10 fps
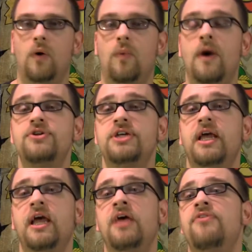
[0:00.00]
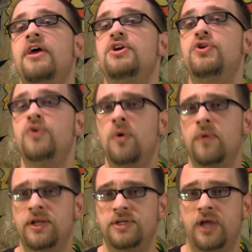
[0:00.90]
While she is a
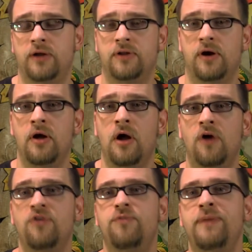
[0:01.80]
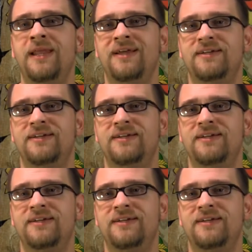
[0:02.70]
short-range character, her spinning